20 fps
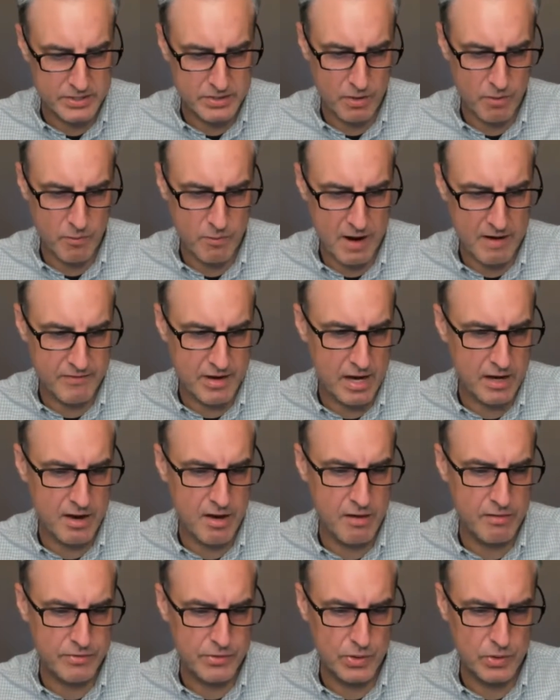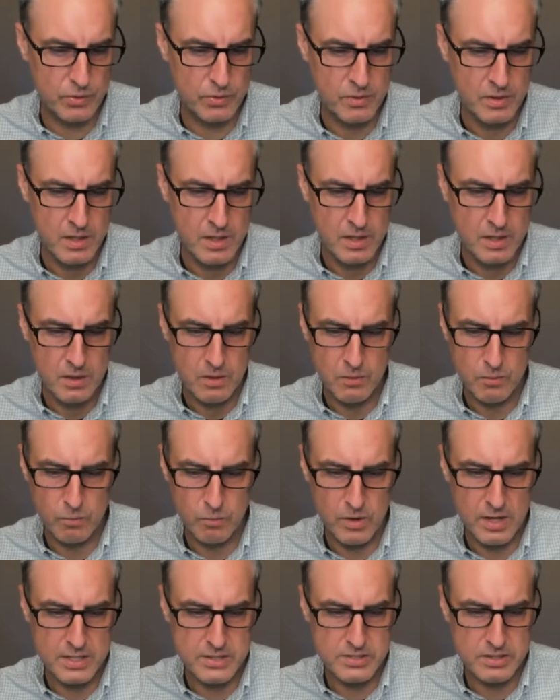So I've kind of gone through
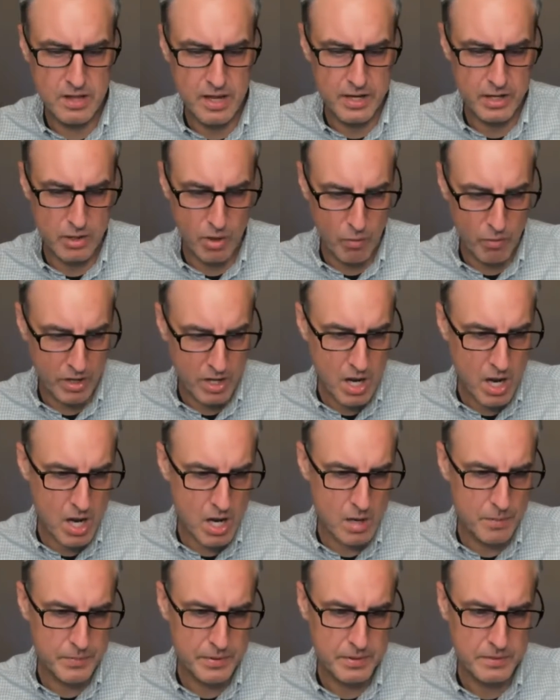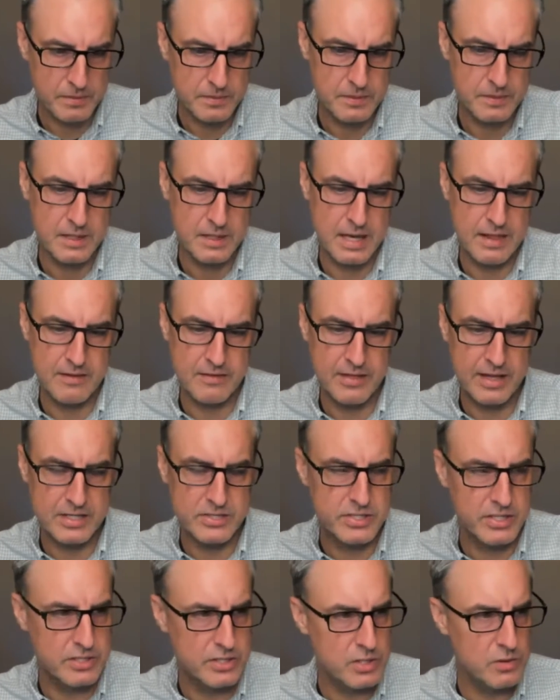what it's like growing up and the
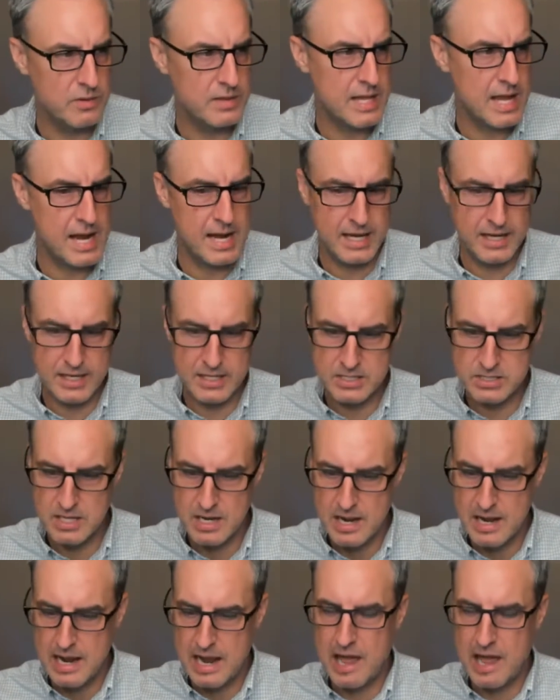things to do in the 80s,